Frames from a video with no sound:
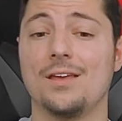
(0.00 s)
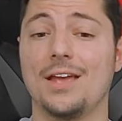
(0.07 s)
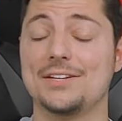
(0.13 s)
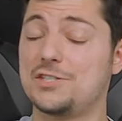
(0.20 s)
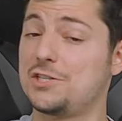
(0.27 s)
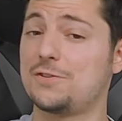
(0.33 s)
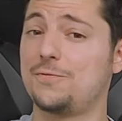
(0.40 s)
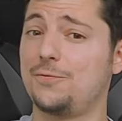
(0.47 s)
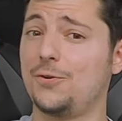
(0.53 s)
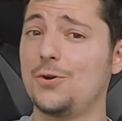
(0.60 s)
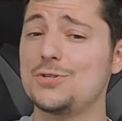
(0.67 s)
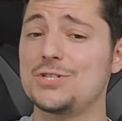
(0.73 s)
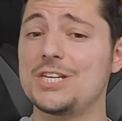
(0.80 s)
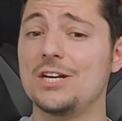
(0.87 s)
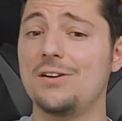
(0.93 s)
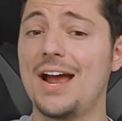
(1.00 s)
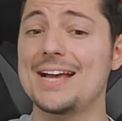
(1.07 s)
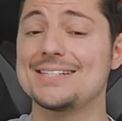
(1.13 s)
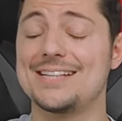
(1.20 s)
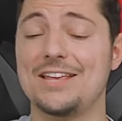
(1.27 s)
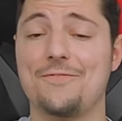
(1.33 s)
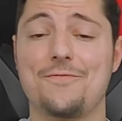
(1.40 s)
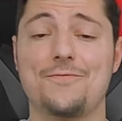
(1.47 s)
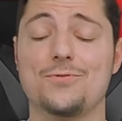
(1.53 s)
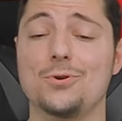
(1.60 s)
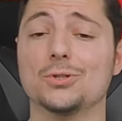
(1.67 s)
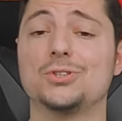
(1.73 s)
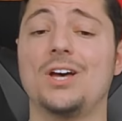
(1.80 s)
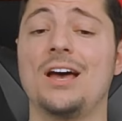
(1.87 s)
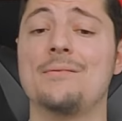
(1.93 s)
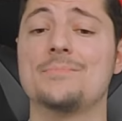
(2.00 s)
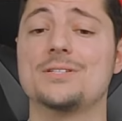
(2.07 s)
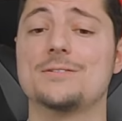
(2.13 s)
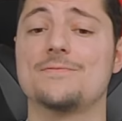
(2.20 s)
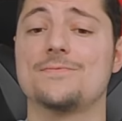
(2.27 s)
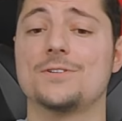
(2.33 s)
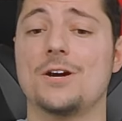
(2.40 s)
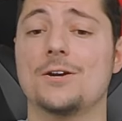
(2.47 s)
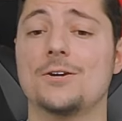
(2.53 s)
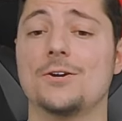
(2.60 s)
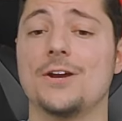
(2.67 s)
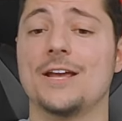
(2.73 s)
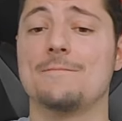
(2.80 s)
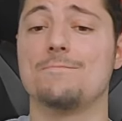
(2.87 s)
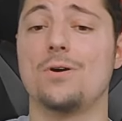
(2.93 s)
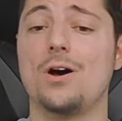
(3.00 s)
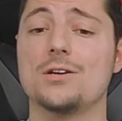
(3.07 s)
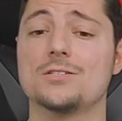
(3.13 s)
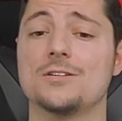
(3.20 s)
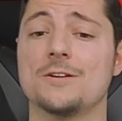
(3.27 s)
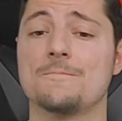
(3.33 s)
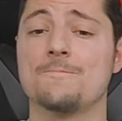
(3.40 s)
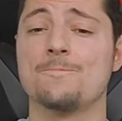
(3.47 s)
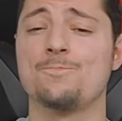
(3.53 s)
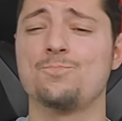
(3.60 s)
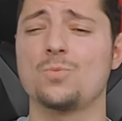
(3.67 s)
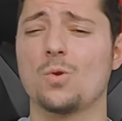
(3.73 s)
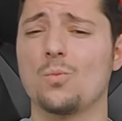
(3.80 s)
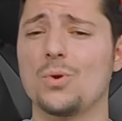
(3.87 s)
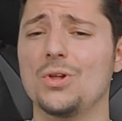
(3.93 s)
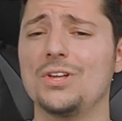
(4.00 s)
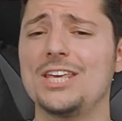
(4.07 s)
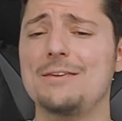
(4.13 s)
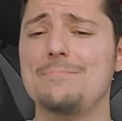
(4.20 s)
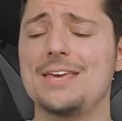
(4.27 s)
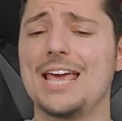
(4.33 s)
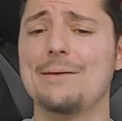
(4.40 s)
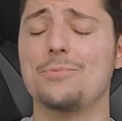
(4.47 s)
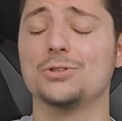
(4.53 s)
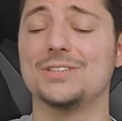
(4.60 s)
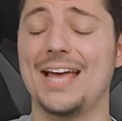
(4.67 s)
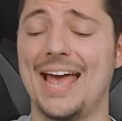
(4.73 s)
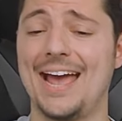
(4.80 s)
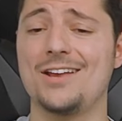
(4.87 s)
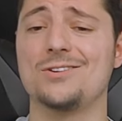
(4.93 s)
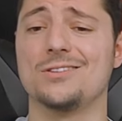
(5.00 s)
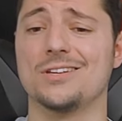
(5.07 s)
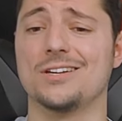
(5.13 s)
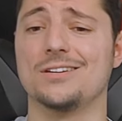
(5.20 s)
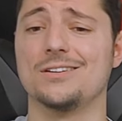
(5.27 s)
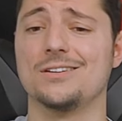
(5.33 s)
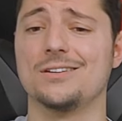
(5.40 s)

It's his first year as the full-time starter in Boston. Will he be able to handle it?